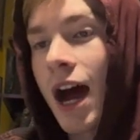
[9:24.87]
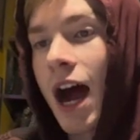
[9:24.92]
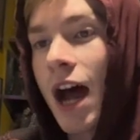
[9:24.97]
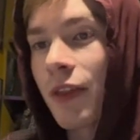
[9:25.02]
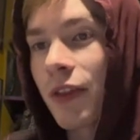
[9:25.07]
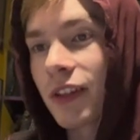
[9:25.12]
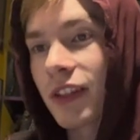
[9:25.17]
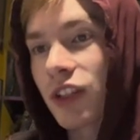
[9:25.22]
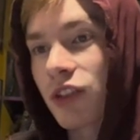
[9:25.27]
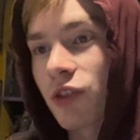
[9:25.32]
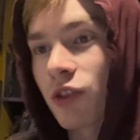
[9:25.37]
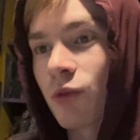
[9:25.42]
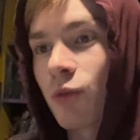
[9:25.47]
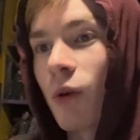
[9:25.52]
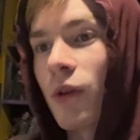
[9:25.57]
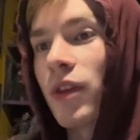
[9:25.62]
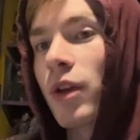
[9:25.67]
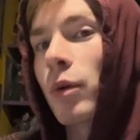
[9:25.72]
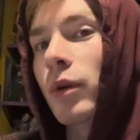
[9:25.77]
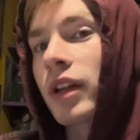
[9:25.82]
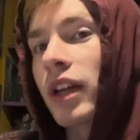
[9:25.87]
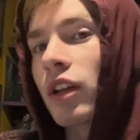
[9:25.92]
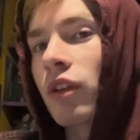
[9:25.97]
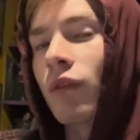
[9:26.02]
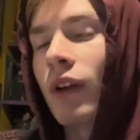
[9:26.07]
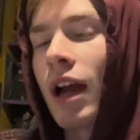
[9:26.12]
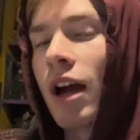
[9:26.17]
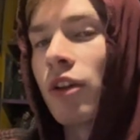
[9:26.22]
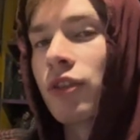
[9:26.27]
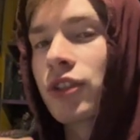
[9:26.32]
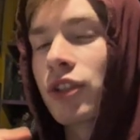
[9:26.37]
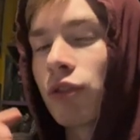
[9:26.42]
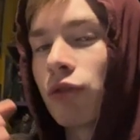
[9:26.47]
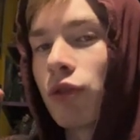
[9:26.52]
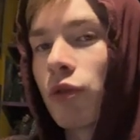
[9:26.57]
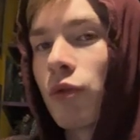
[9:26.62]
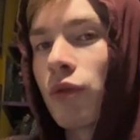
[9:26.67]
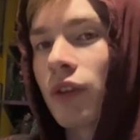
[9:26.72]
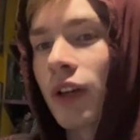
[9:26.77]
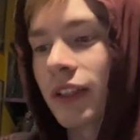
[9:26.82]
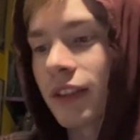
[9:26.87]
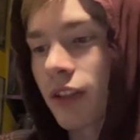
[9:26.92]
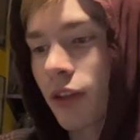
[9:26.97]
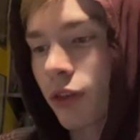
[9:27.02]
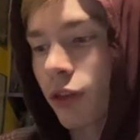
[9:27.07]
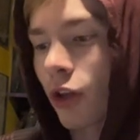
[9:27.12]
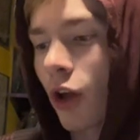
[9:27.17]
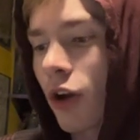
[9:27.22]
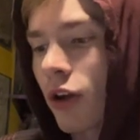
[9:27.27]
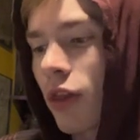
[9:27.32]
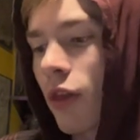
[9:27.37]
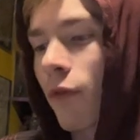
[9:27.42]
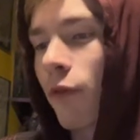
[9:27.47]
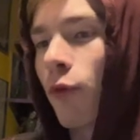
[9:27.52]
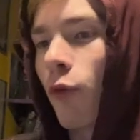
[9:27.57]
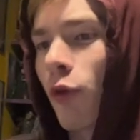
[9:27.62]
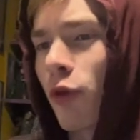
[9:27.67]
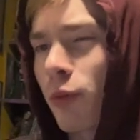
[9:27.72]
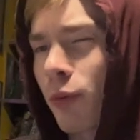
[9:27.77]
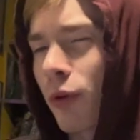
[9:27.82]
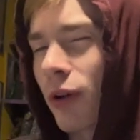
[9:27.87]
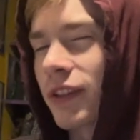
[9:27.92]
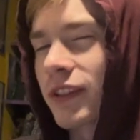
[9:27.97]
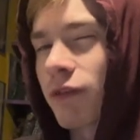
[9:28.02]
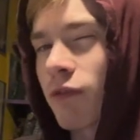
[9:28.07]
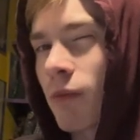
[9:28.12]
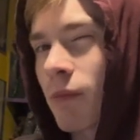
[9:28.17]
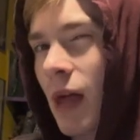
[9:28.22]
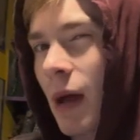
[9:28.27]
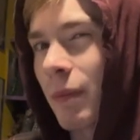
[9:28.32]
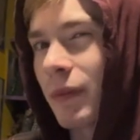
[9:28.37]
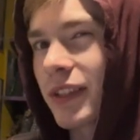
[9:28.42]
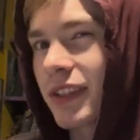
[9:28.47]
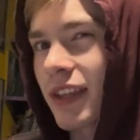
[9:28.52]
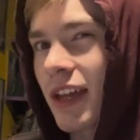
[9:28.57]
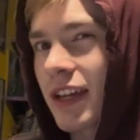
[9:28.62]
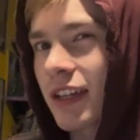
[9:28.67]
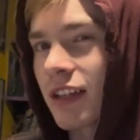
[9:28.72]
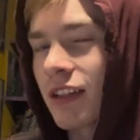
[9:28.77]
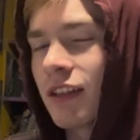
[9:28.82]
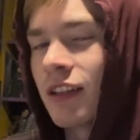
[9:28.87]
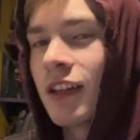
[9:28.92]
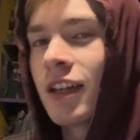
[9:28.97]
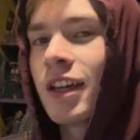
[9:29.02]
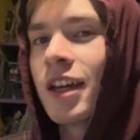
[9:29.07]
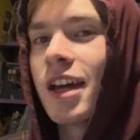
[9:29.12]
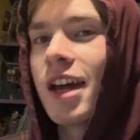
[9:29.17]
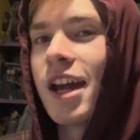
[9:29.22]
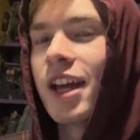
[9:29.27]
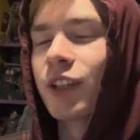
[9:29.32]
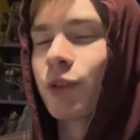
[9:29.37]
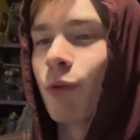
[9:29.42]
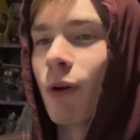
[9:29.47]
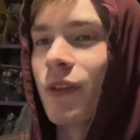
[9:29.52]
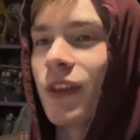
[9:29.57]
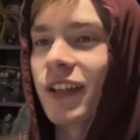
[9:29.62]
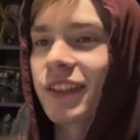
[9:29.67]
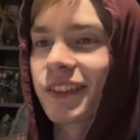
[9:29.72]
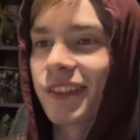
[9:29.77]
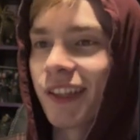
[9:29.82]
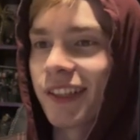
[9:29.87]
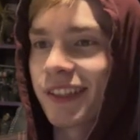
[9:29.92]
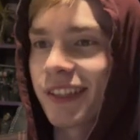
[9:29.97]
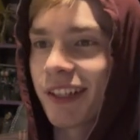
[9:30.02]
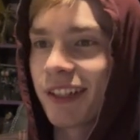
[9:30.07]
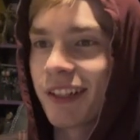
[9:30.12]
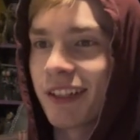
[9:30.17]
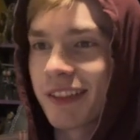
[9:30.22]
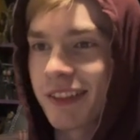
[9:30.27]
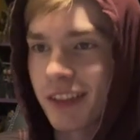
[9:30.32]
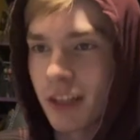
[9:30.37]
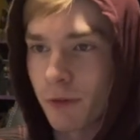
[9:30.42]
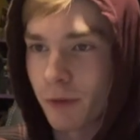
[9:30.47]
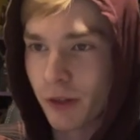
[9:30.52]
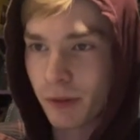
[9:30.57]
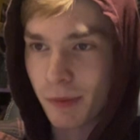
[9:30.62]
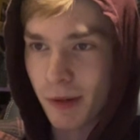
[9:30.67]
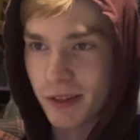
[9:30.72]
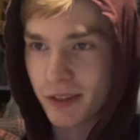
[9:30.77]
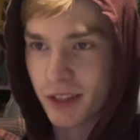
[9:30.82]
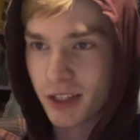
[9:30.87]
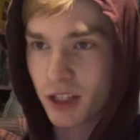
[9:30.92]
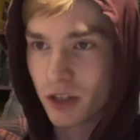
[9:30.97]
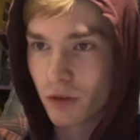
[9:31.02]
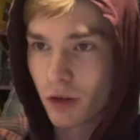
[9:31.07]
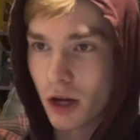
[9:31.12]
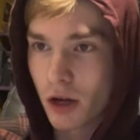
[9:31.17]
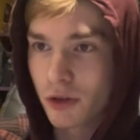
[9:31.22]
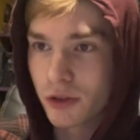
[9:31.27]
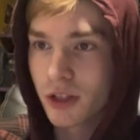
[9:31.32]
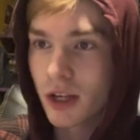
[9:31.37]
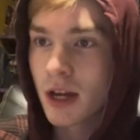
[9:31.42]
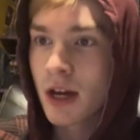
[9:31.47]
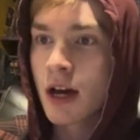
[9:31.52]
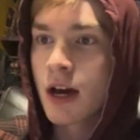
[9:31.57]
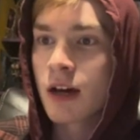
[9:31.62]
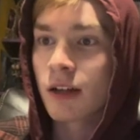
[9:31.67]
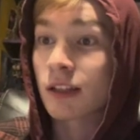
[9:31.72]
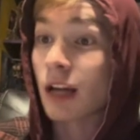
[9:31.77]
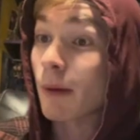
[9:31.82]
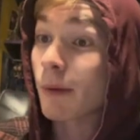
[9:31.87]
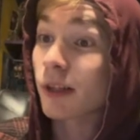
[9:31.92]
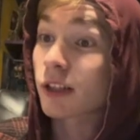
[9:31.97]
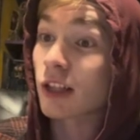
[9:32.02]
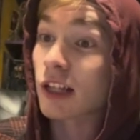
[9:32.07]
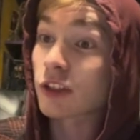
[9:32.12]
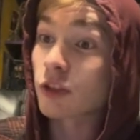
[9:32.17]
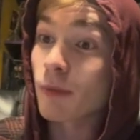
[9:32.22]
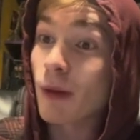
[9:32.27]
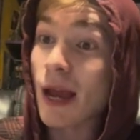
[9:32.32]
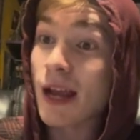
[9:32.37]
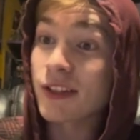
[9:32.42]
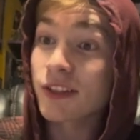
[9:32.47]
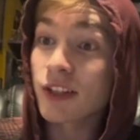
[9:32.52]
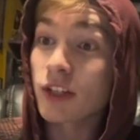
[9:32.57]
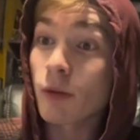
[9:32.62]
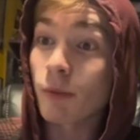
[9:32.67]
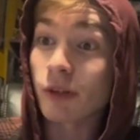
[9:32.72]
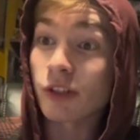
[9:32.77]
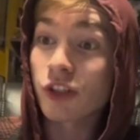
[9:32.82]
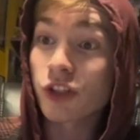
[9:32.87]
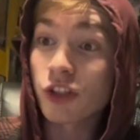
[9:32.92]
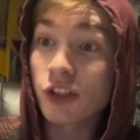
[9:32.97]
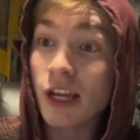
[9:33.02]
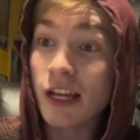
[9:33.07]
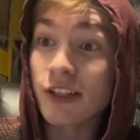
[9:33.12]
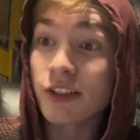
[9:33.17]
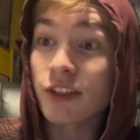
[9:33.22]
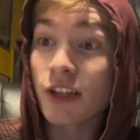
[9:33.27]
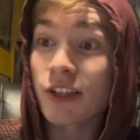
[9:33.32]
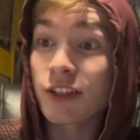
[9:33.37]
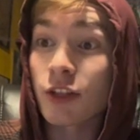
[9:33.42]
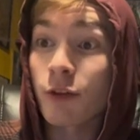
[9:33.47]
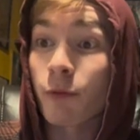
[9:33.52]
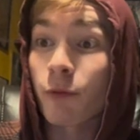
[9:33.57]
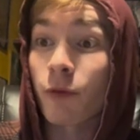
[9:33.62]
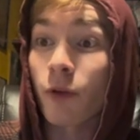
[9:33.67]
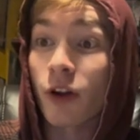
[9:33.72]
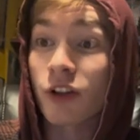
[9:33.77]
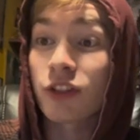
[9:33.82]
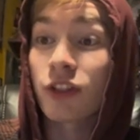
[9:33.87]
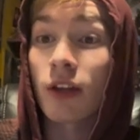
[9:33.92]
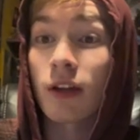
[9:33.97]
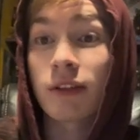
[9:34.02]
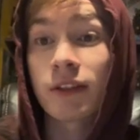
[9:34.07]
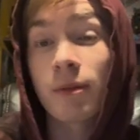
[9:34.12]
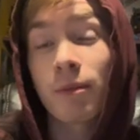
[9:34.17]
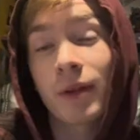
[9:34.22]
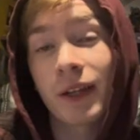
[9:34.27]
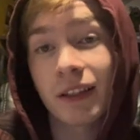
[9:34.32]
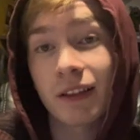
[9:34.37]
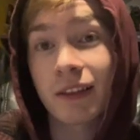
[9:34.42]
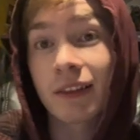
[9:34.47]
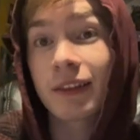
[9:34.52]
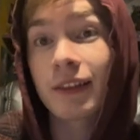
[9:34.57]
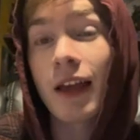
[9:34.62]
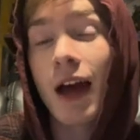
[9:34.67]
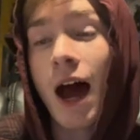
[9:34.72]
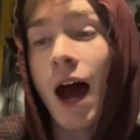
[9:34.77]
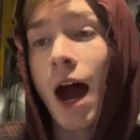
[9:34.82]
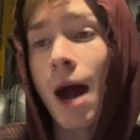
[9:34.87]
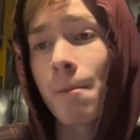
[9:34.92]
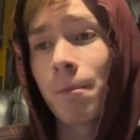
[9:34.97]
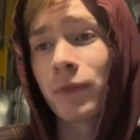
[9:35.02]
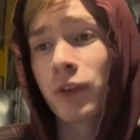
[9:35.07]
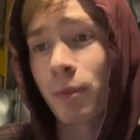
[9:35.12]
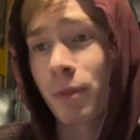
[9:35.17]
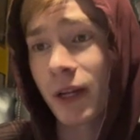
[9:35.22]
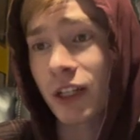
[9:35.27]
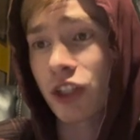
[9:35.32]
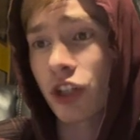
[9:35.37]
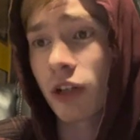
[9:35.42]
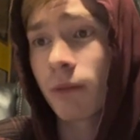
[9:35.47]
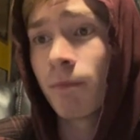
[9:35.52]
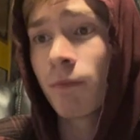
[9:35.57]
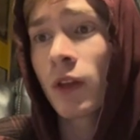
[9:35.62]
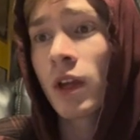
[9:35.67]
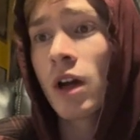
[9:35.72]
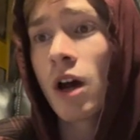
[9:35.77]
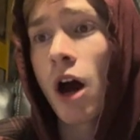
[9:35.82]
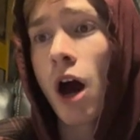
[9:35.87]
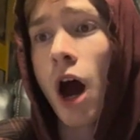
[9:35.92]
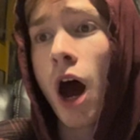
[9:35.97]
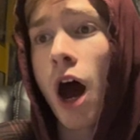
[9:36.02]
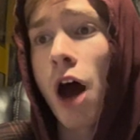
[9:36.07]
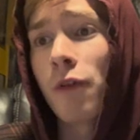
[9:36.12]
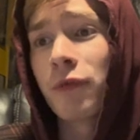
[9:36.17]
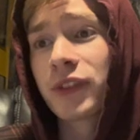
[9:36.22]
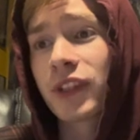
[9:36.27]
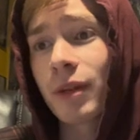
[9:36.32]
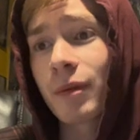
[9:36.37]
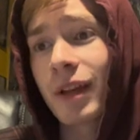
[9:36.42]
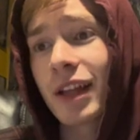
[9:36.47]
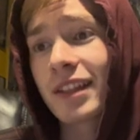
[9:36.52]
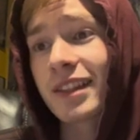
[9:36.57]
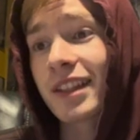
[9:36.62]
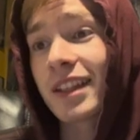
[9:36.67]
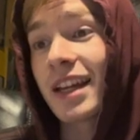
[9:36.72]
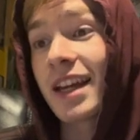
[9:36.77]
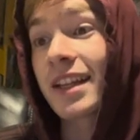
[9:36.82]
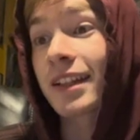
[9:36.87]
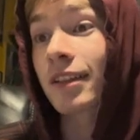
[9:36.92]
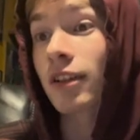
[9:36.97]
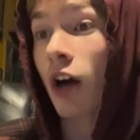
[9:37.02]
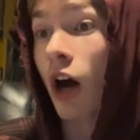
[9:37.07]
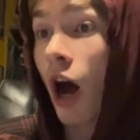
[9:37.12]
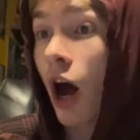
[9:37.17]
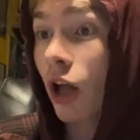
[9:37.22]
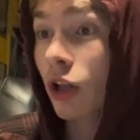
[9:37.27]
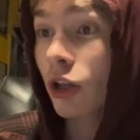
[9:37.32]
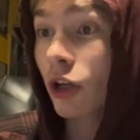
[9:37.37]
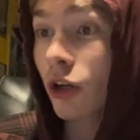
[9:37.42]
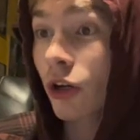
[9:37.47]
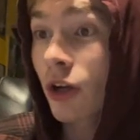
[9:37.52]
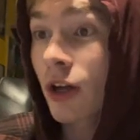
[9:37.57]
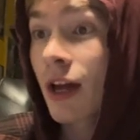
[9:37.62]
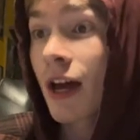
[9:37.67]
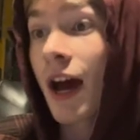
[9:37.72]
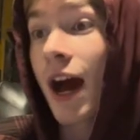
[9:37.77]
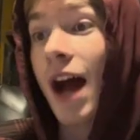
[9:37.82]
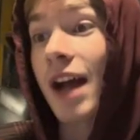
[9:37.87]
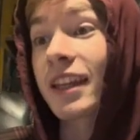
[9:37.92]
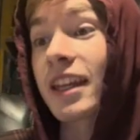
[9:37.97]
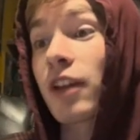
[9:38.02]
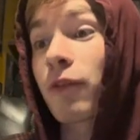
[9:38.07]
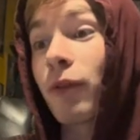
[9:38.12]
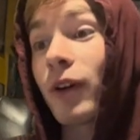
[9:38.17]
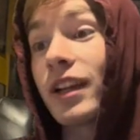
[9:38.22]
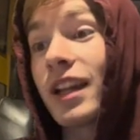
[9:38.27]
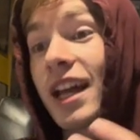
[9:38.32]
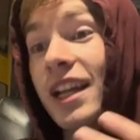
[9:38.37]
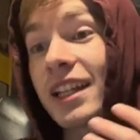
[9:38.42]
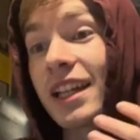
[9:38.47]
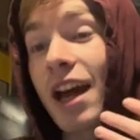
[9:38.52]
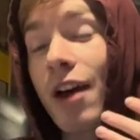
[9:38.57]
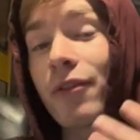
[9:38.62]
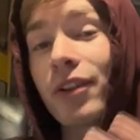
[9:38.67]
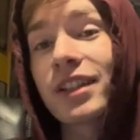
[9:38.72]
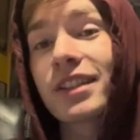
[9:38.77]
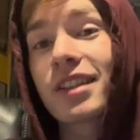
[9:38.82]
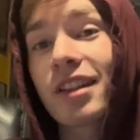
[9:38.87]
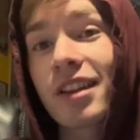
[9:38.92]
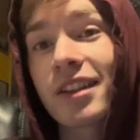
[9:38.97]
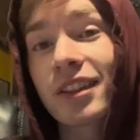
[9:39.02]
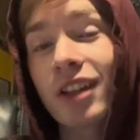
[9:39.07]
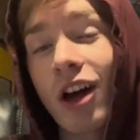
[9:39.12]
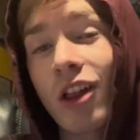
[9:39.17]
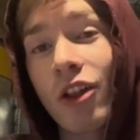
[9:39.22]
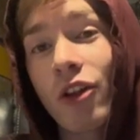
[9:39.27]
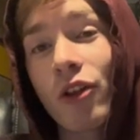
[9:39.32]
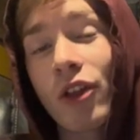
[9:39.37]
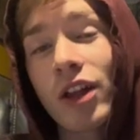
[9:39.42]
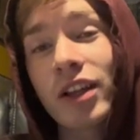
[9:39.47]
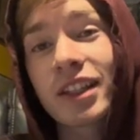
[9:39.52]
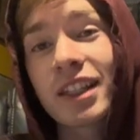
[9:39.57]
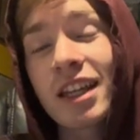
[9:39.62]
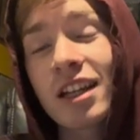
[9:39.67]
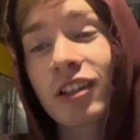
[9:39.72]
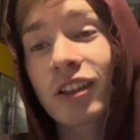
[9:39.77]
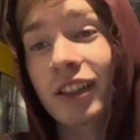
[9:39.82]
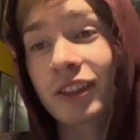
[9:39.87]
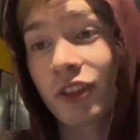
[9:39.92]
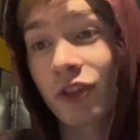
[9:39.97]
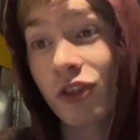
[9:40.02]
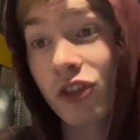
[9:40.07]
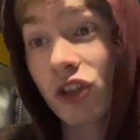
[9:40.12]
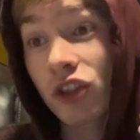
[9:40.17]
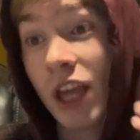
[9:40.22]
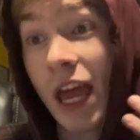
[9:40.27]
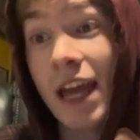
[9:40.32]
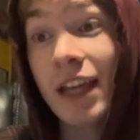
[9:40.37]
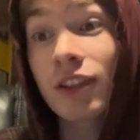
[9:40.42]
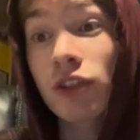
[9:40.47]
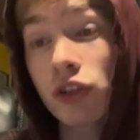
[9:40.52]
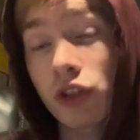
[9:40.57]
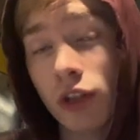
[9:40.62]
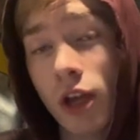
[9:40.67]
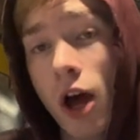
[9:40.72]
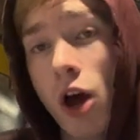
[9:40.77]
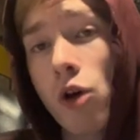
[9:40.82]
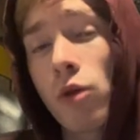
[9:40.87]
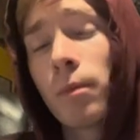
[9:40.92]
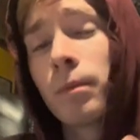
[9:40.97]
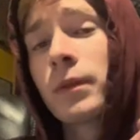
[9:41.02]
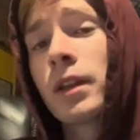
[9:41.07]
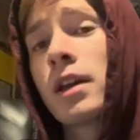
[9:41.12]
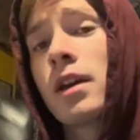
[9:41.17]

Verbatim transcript: I think this is one they were getting around to doing like the third and the fourth prints, if I'm not mistaken, is when they solicited in stuff like Basic Heroes. Comic Collector Magazine number six is the first depict uh, depiction of TMNT in color. I can't find any evidence of this other than key collectors saying so.